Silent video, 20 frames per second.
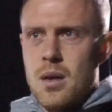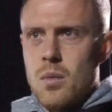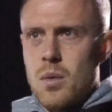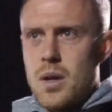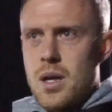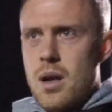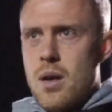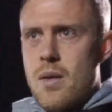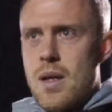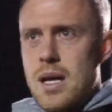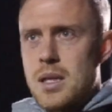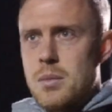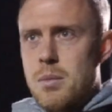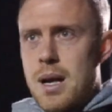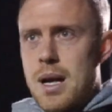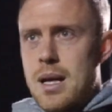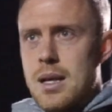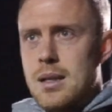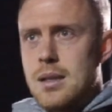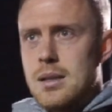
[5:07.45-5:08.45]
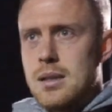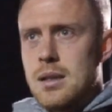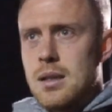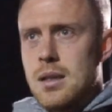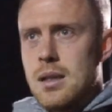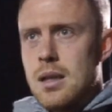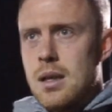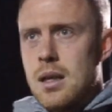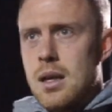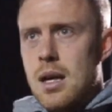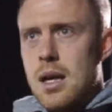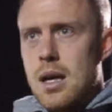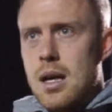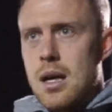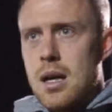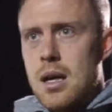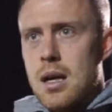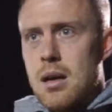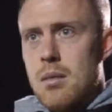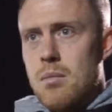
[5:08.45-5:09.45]
We know that as players,
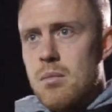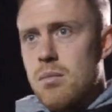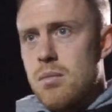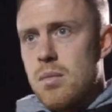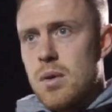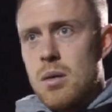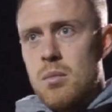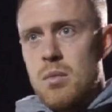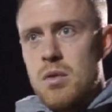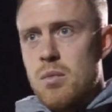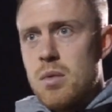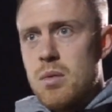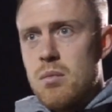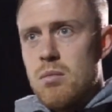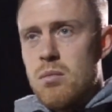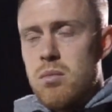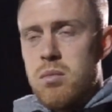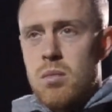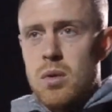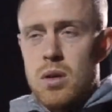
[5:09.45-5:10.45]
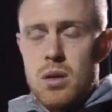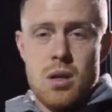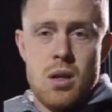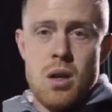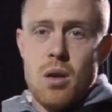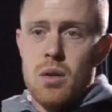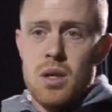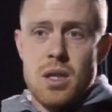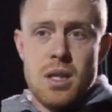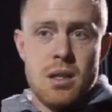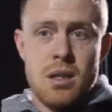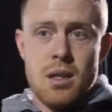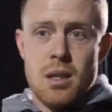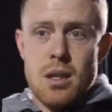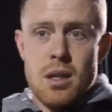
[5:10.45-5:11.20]
and we can only